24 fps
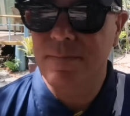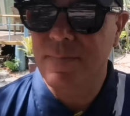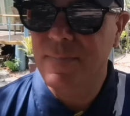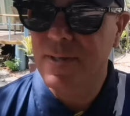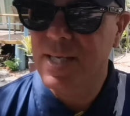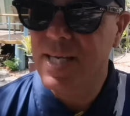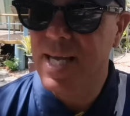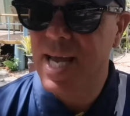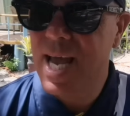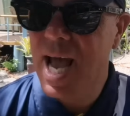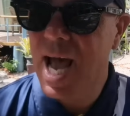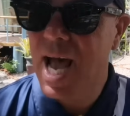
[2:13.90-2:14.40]

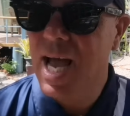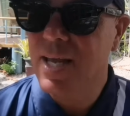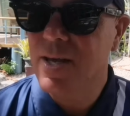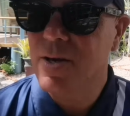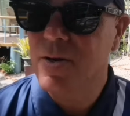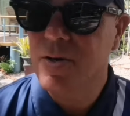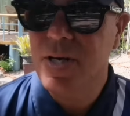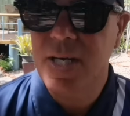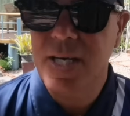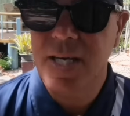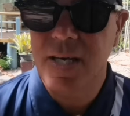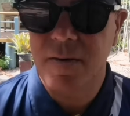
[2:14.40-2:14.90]
Yeah, you
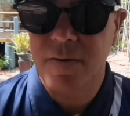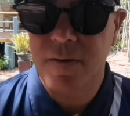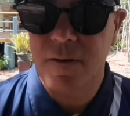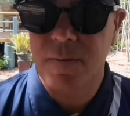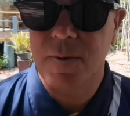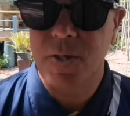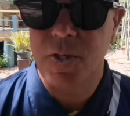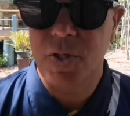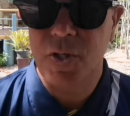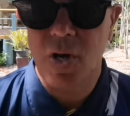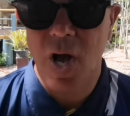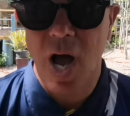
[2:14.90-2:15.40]
could give
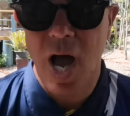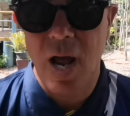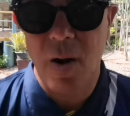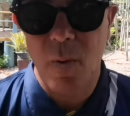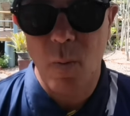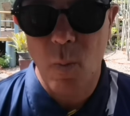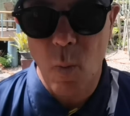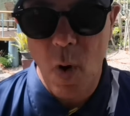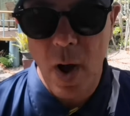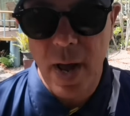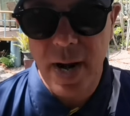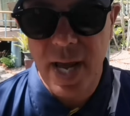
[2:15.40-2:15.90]
them a shot.
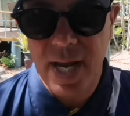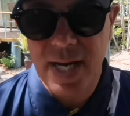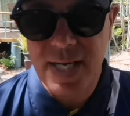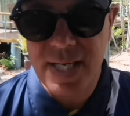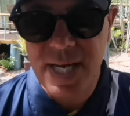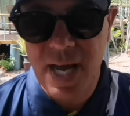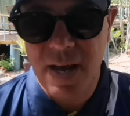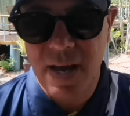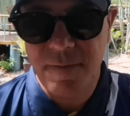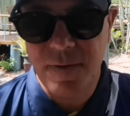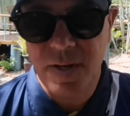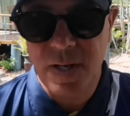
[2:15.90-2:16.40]
One I
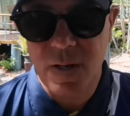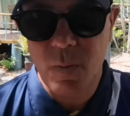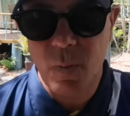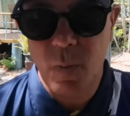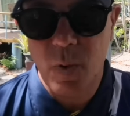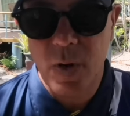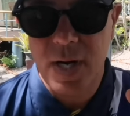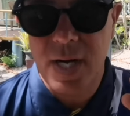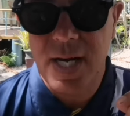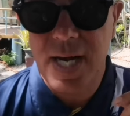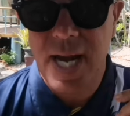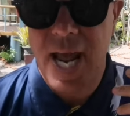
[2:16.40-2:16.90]
definitely
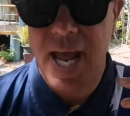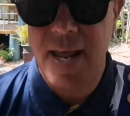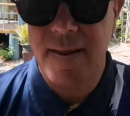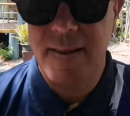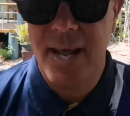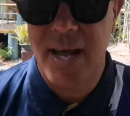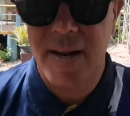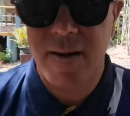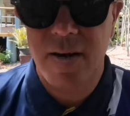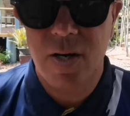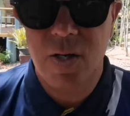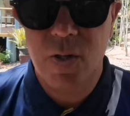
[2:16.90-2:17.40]
wouldn't. And
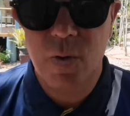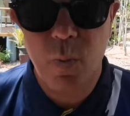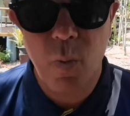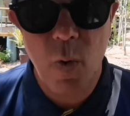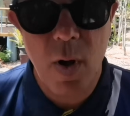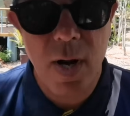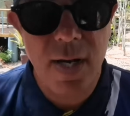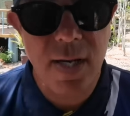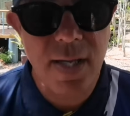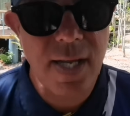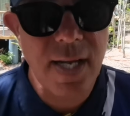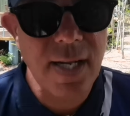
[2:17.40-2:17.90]
then there's
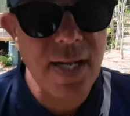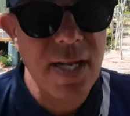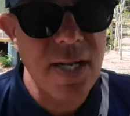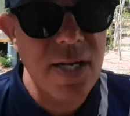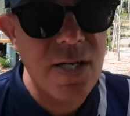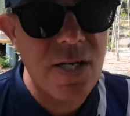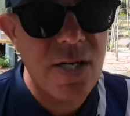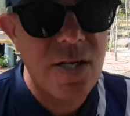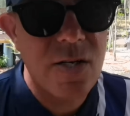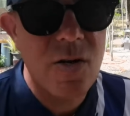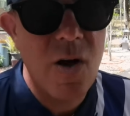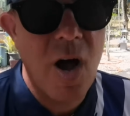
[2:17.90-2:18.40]
one thing that
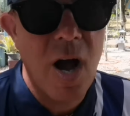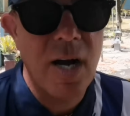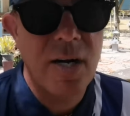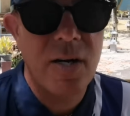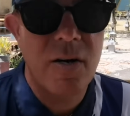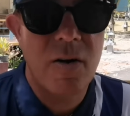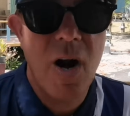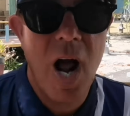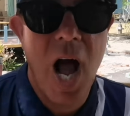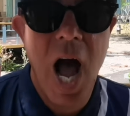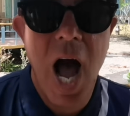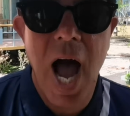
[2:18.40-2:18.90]
the
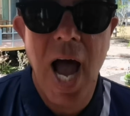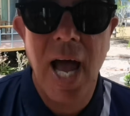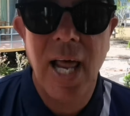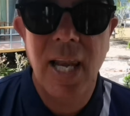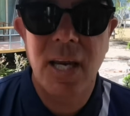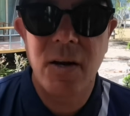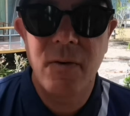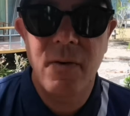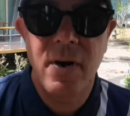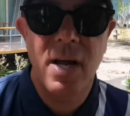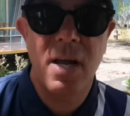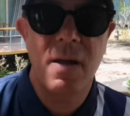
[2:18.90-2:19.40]
doctor
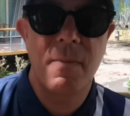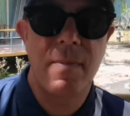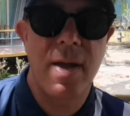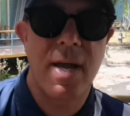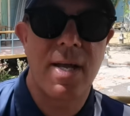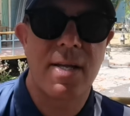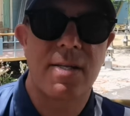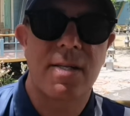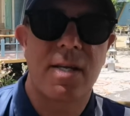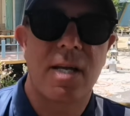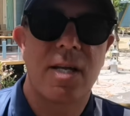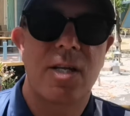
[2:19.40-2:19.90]
highly
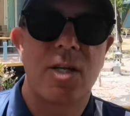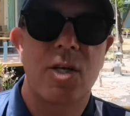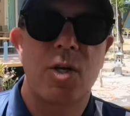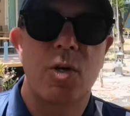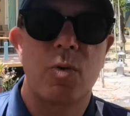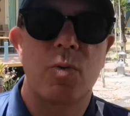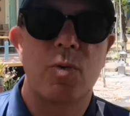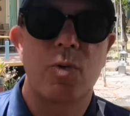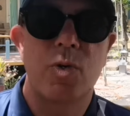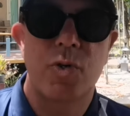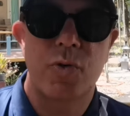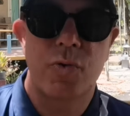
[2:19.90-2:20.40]
recommends
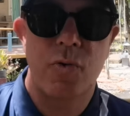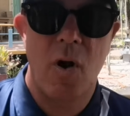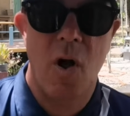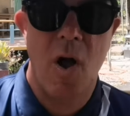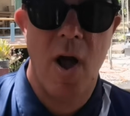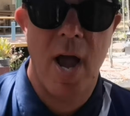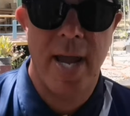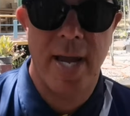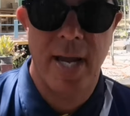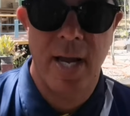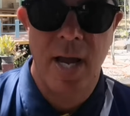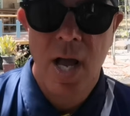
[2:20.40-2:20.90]
you
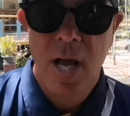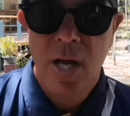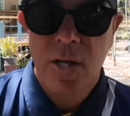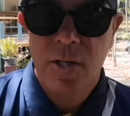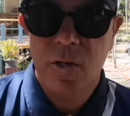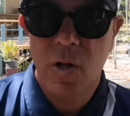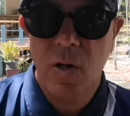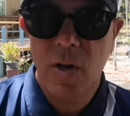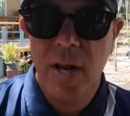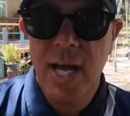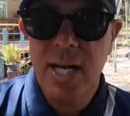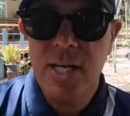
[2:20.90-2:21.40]
trying.
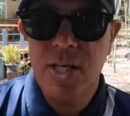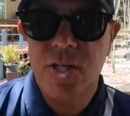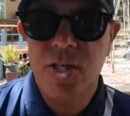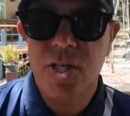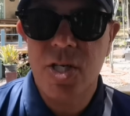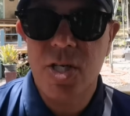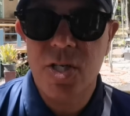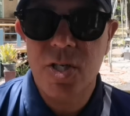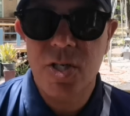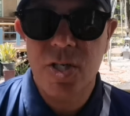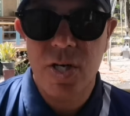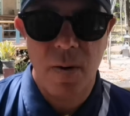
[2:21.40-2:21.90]
So let's
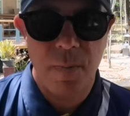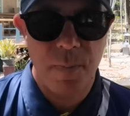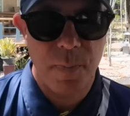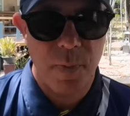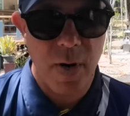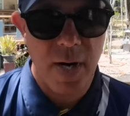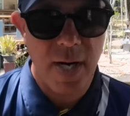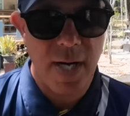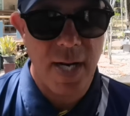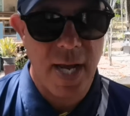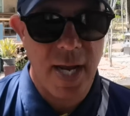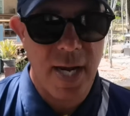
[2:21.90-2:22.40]
just jump
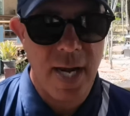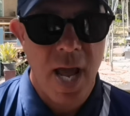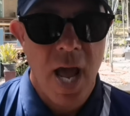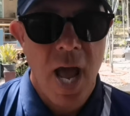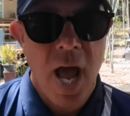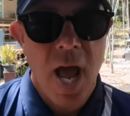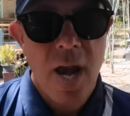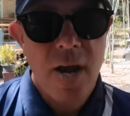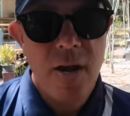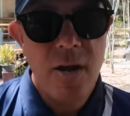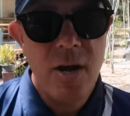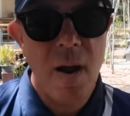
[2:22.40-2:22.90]
right in.
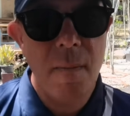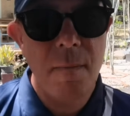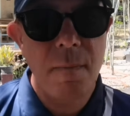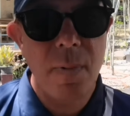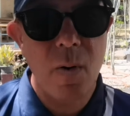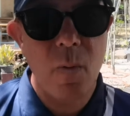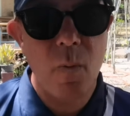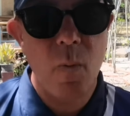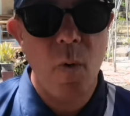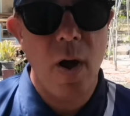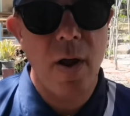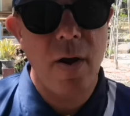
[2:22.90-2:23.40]

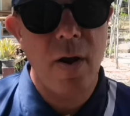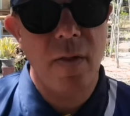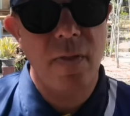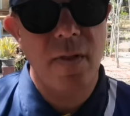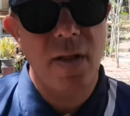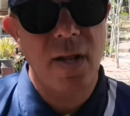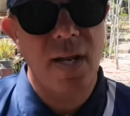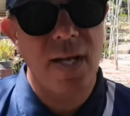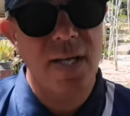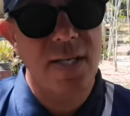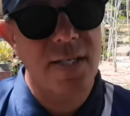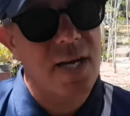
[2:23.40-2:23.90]
Number one on
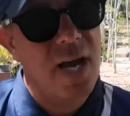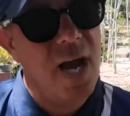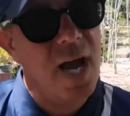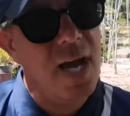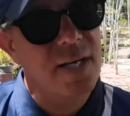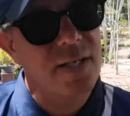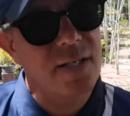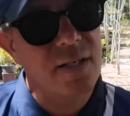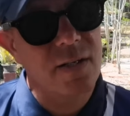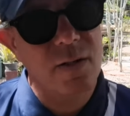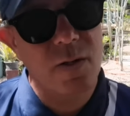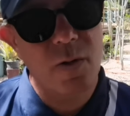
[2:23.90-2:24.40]
the list,
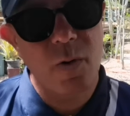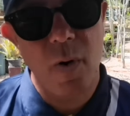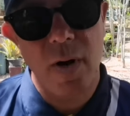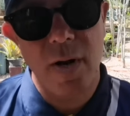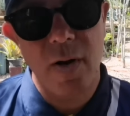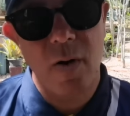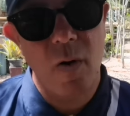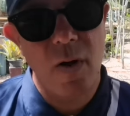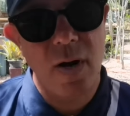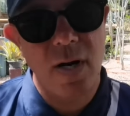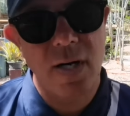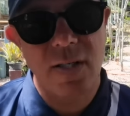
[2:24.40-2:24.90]
guys, quite
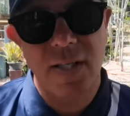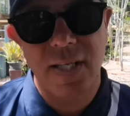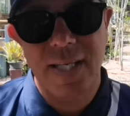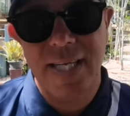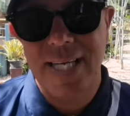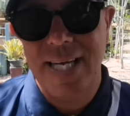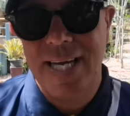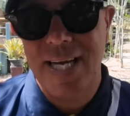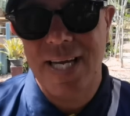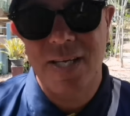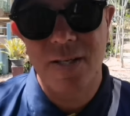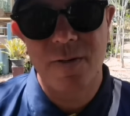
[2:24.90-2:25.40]

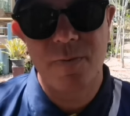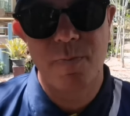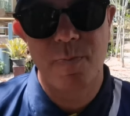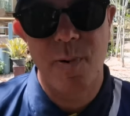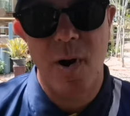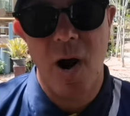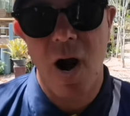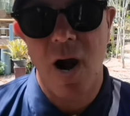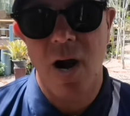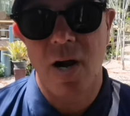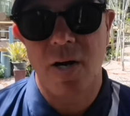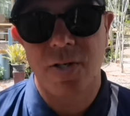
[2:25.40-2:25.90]
honestly, is
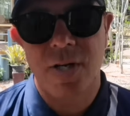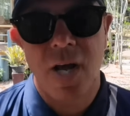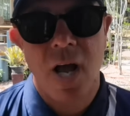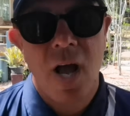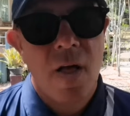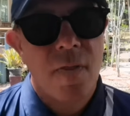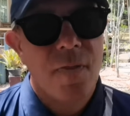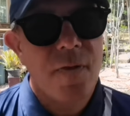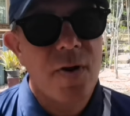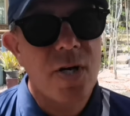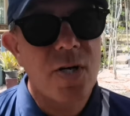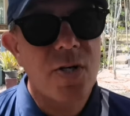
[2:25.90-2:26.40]
bars.
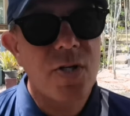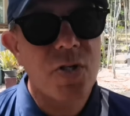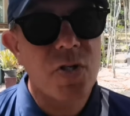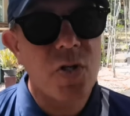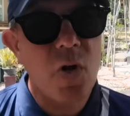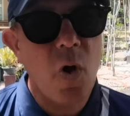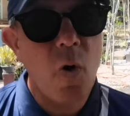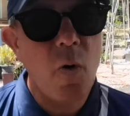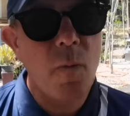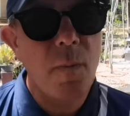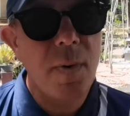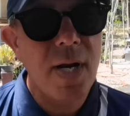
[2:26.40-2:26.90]
There's
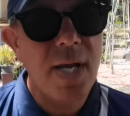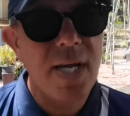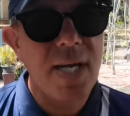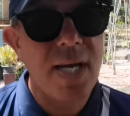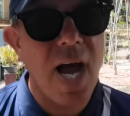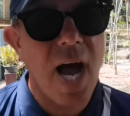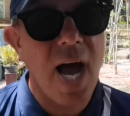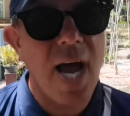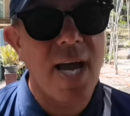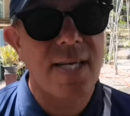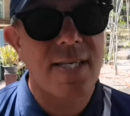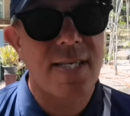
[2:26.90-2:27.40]
so many
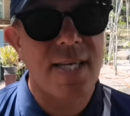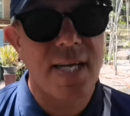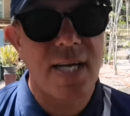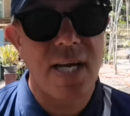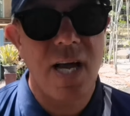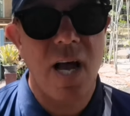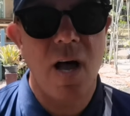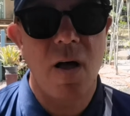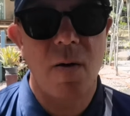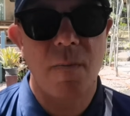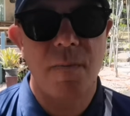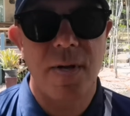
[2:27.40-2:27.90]
guys that
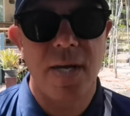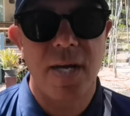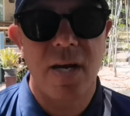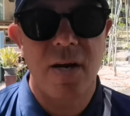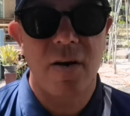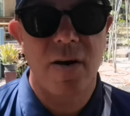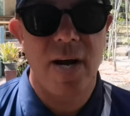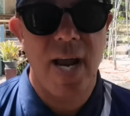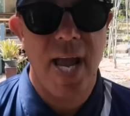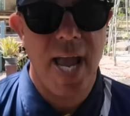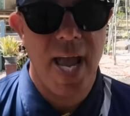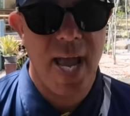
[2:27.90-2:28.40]
come
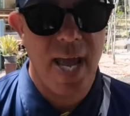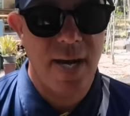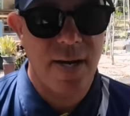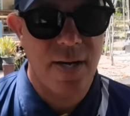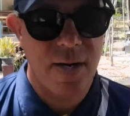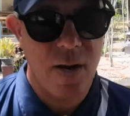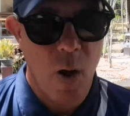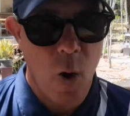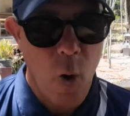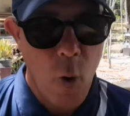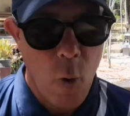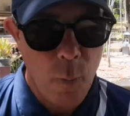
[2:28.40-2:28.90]
here
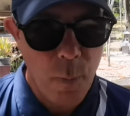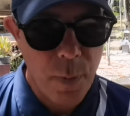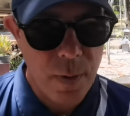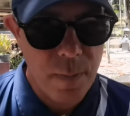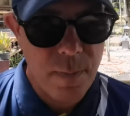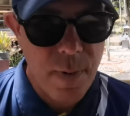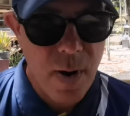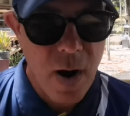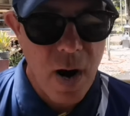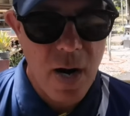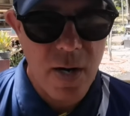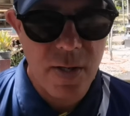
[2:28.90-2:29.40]
and open
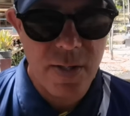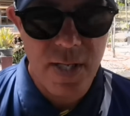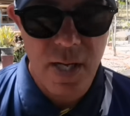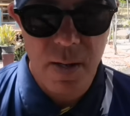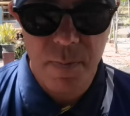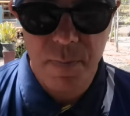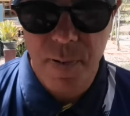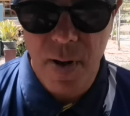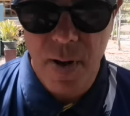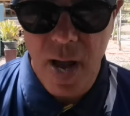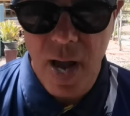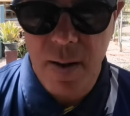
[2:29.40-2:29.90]
bars. They
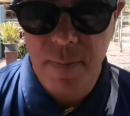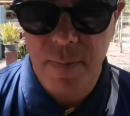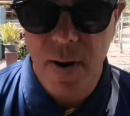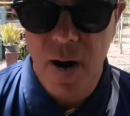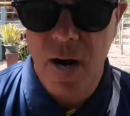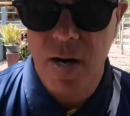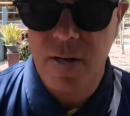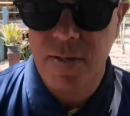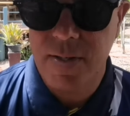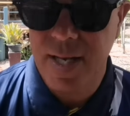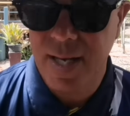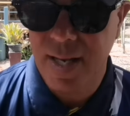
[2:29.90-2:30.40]
buy
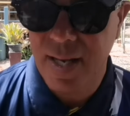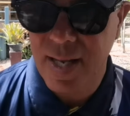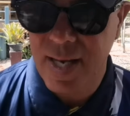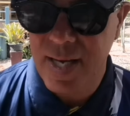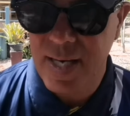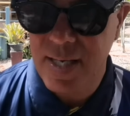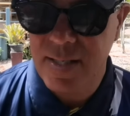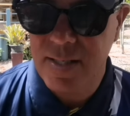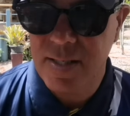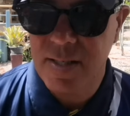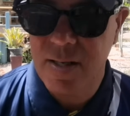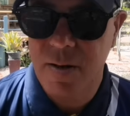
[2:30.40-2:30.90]
bars, they
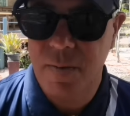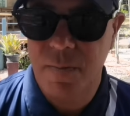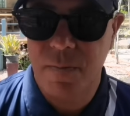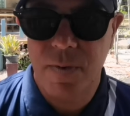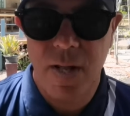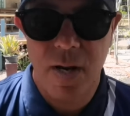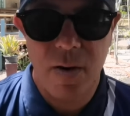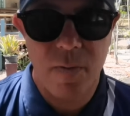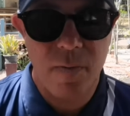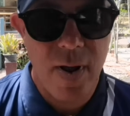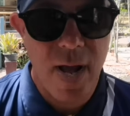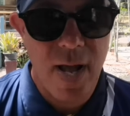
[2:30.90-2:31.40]
lease them,
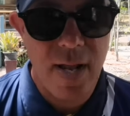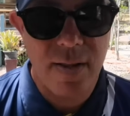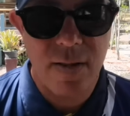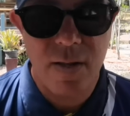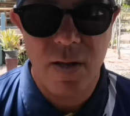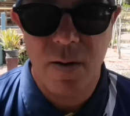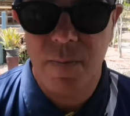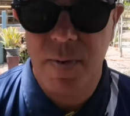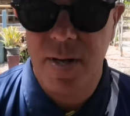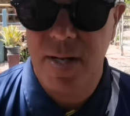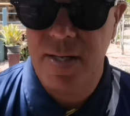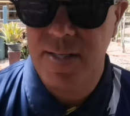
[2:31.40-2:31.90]
they rent
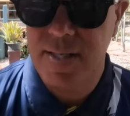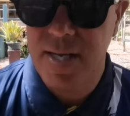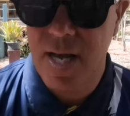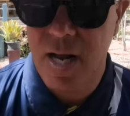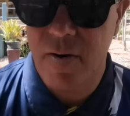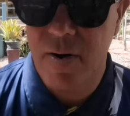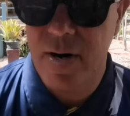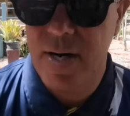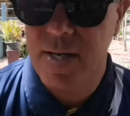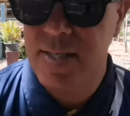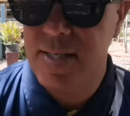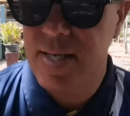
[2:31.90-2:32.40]
them,
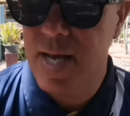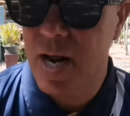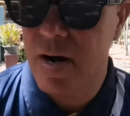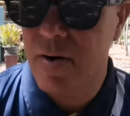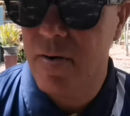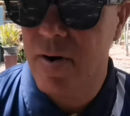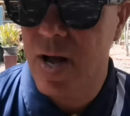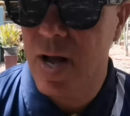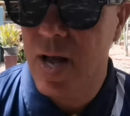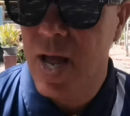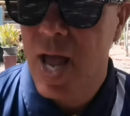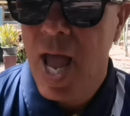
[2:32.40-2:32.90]
etc.,
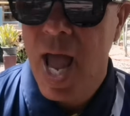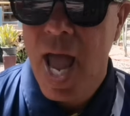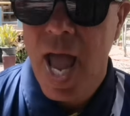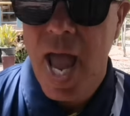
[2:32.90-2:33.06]
etc.